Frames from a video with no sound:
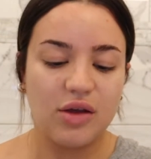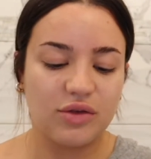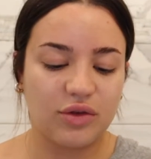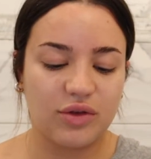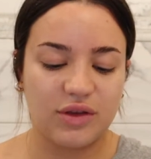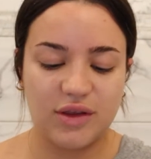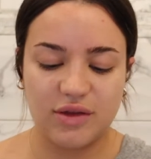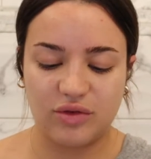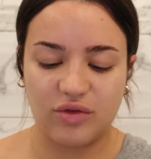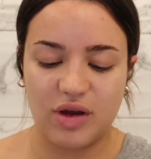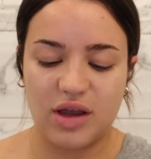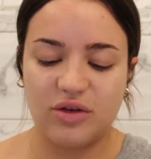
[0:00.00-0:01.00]
So this is
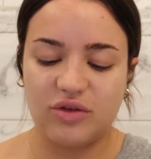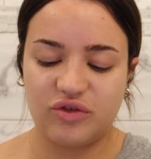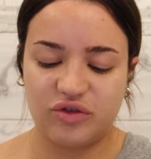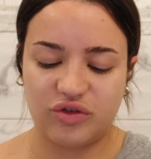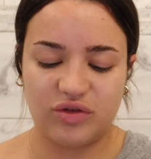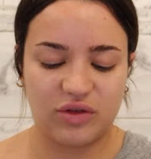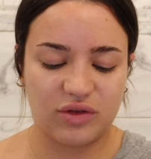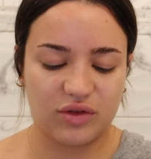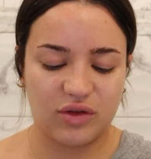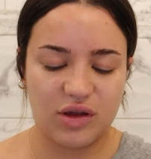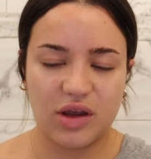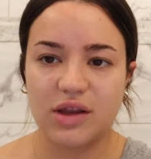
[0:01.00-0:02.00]
great
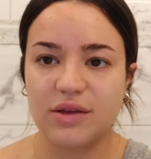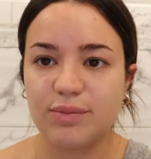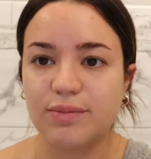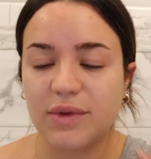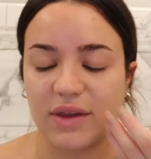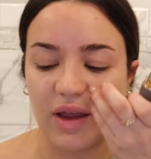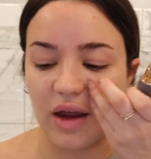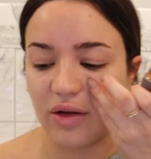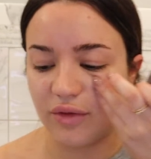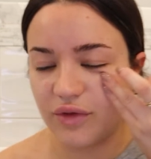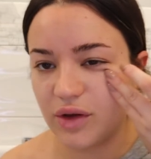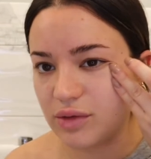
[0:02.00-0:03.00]
just instead
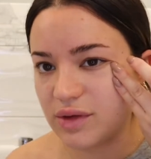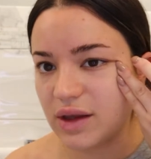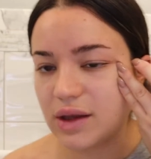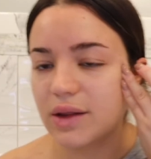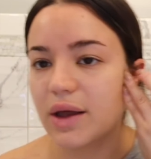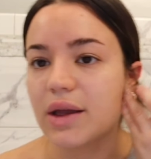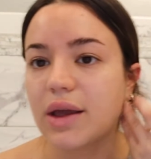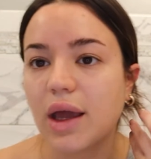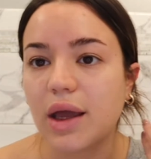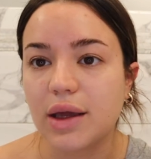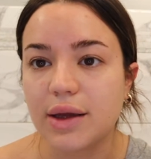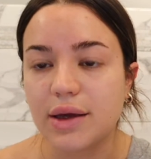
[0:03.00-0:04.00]
of using like
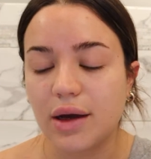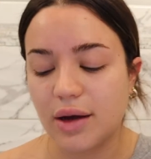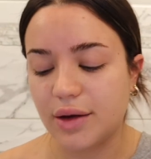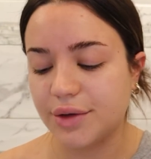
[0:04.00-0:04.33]
a,